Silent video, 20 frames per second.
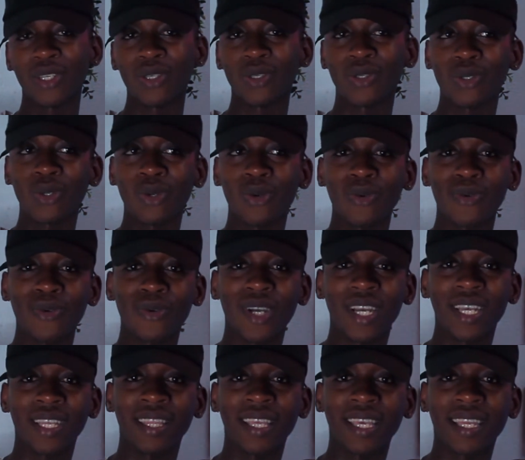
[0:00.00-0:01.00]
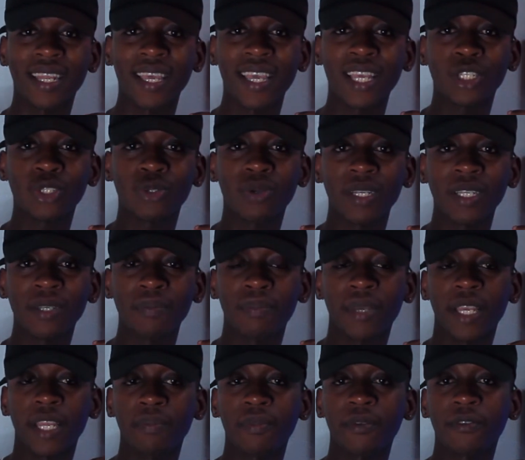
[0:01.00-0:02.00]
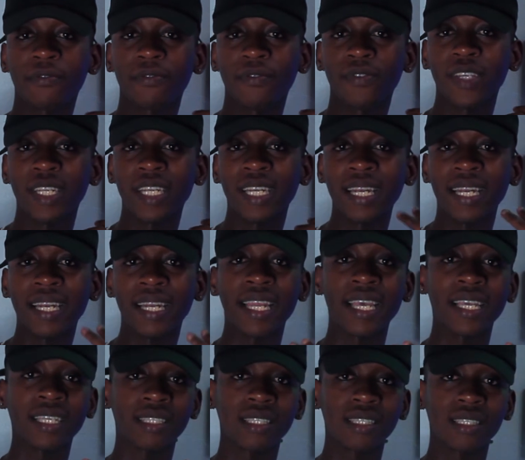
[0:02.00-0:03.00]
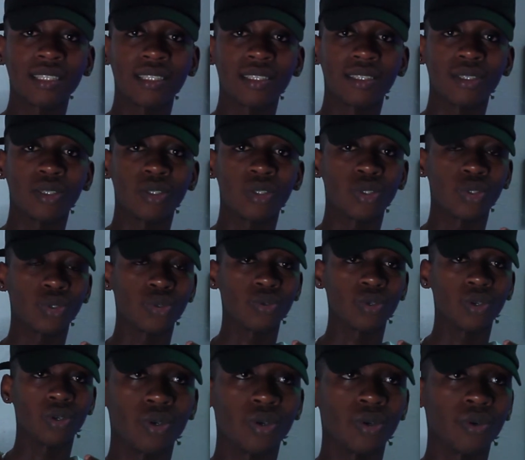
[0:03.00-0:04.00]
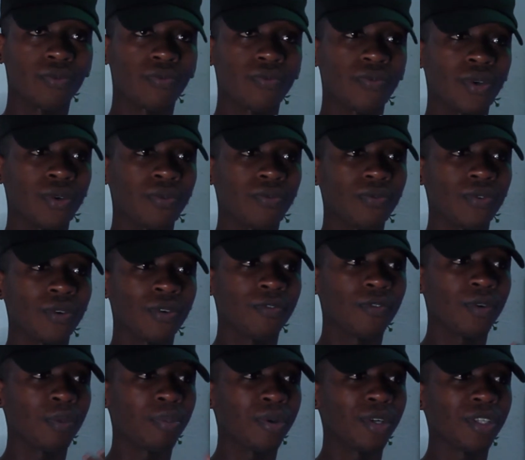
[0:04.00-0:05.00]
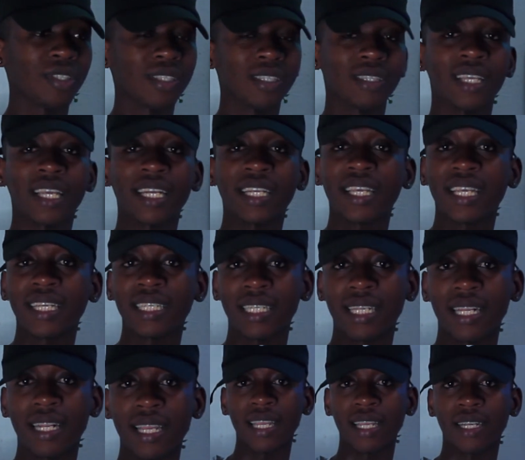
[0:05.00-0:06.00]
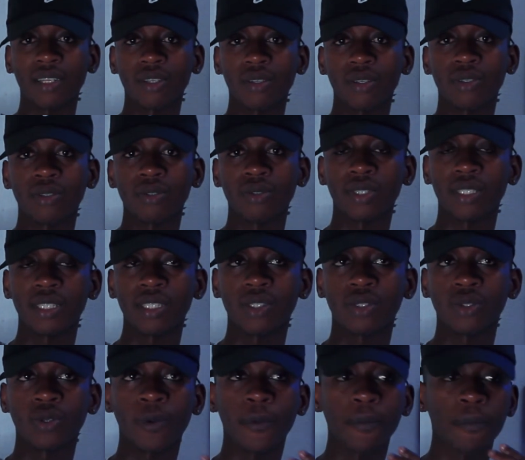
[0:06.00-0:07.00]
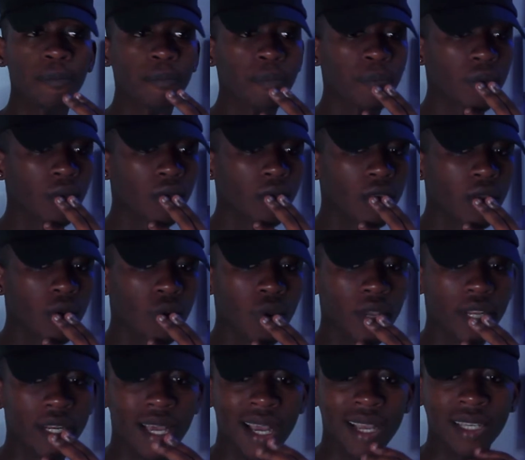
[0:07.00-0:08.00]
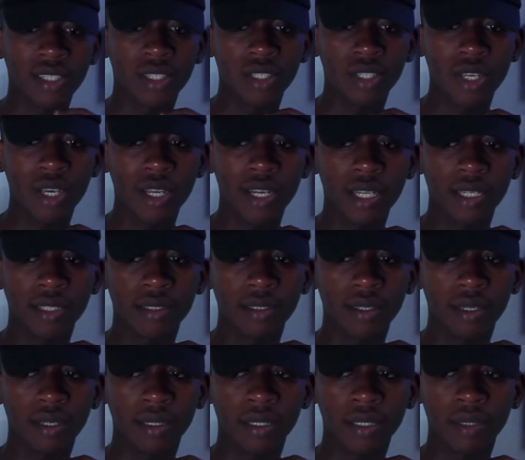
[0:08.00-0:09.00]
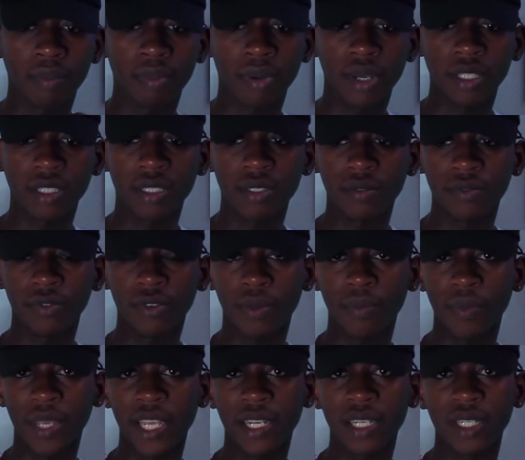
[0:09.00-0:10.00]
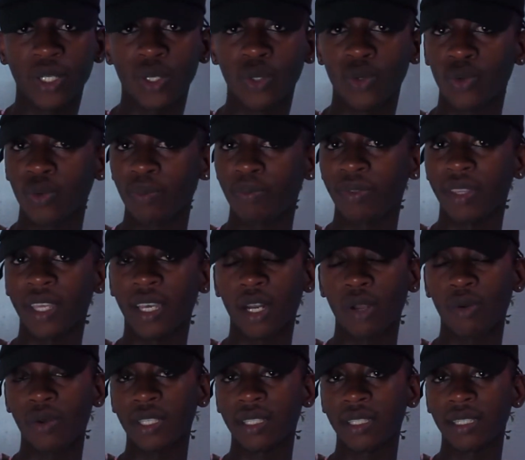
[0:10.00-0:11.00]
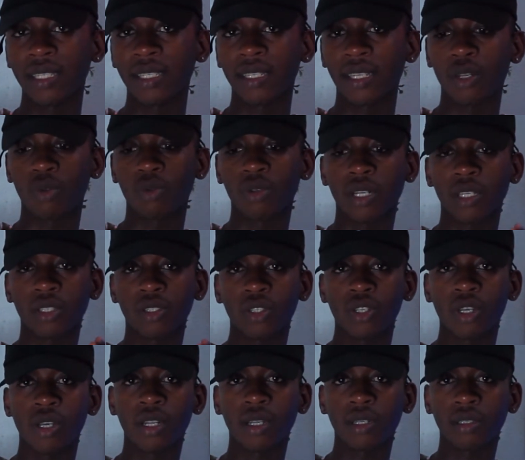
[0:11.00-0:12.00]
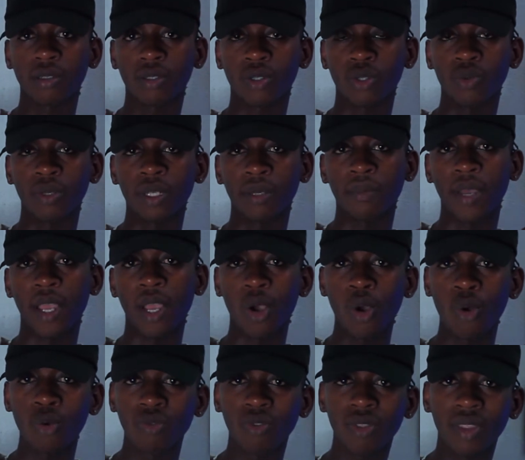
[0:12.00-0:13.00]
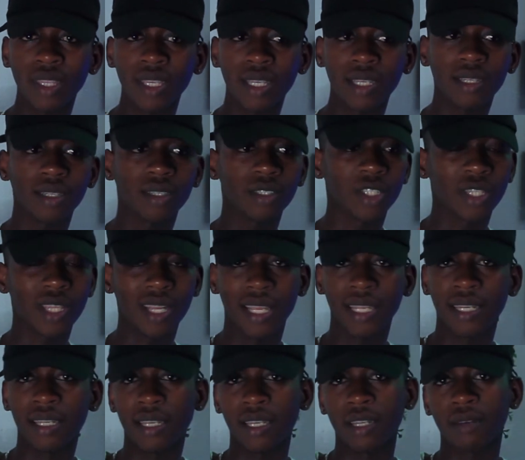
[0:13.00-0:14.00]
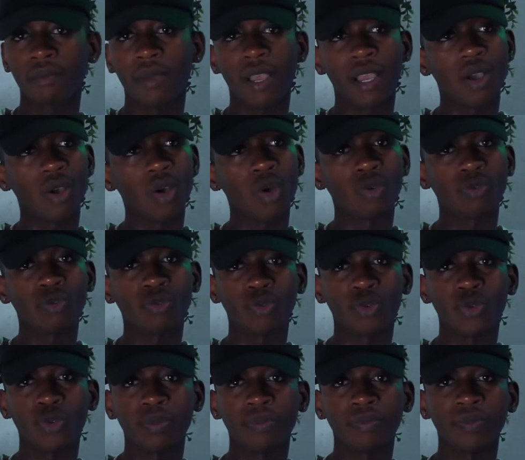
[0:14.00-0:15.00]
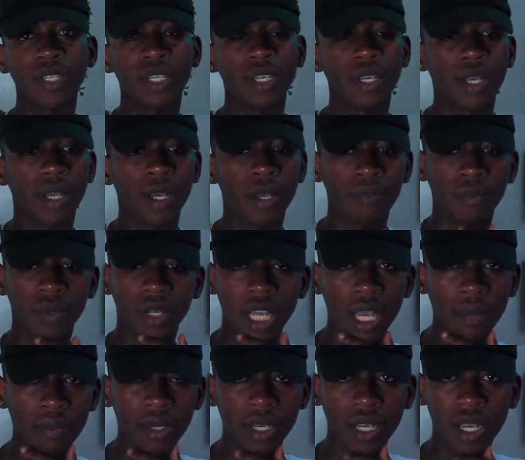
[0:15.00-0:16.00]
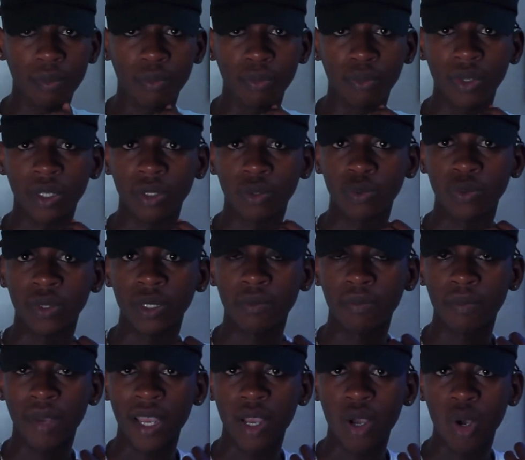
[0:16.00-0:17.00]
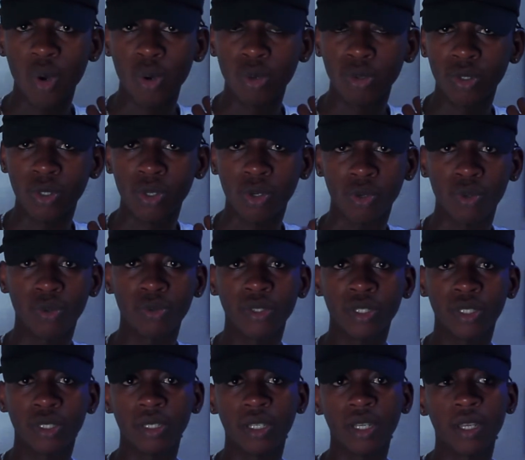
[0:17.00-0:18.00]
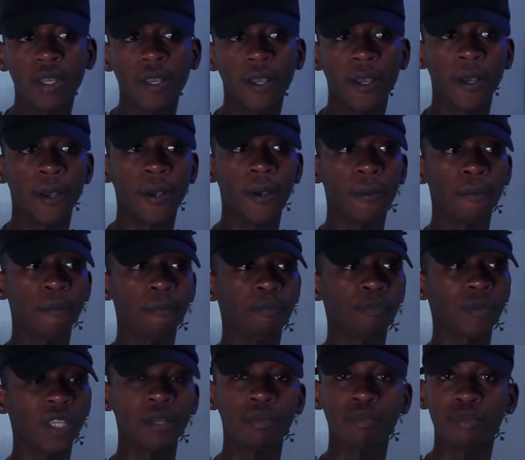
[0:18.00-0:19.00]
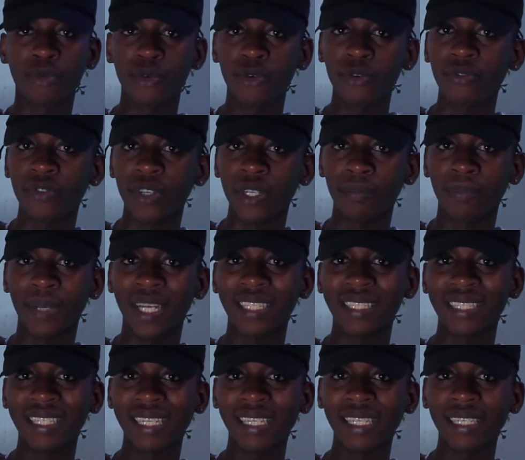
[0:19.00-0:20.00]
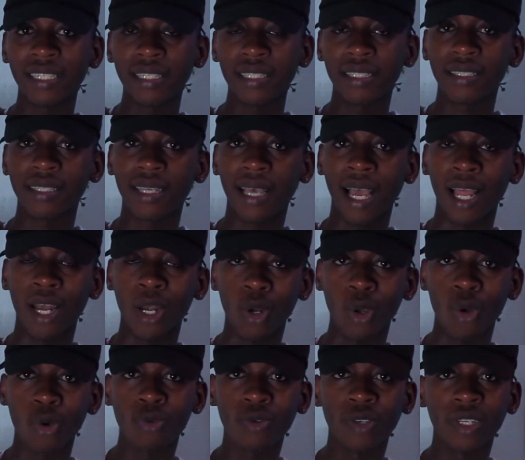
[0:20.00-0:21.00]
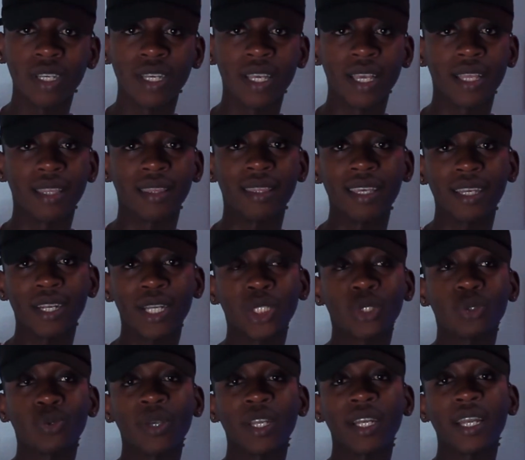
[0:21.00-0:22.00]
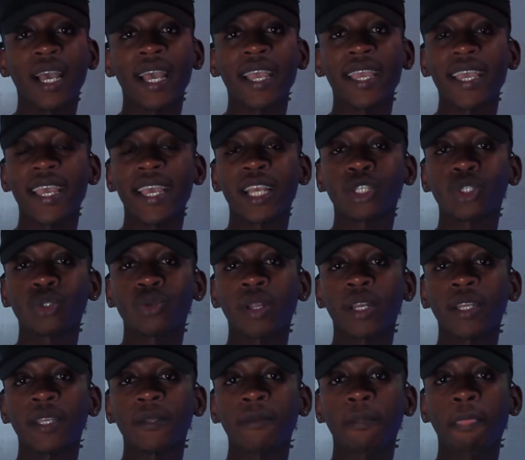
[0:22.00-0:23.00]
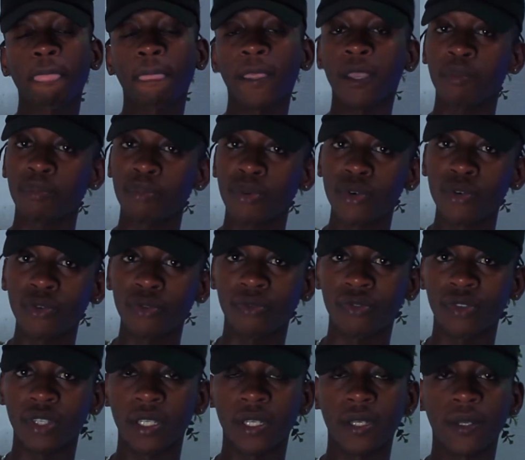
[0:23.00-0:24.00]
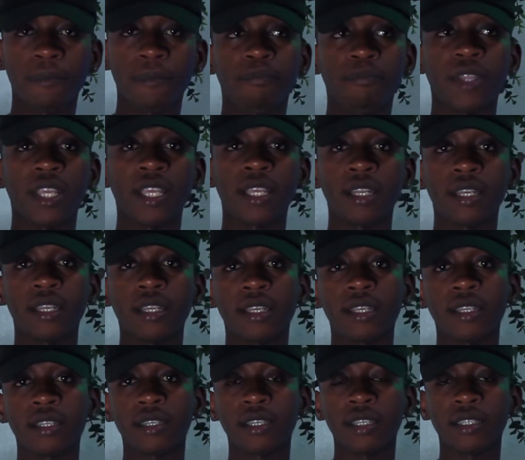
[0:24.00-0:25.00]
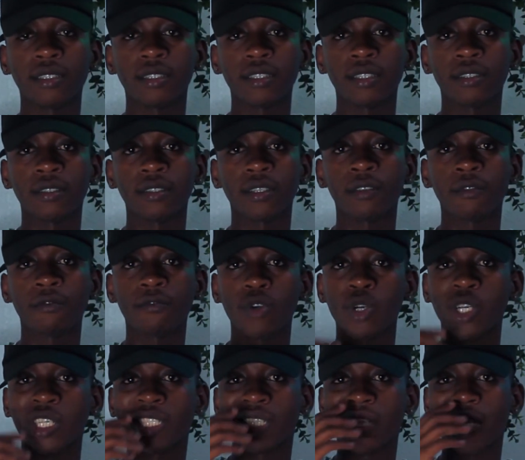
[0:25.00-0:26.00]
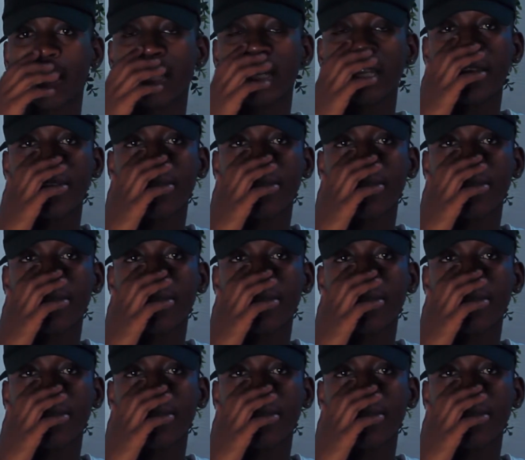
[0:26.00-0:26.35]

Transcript: So that actually made me feel less to, of, of, of a person that can trade, you see. So when I started departing from any group that I was in, and when I started doing my own thing, trading in my own room, um, coming up with, with my own rules, um, improving my skills alone, that is when I actually improved in in in in in forex trading.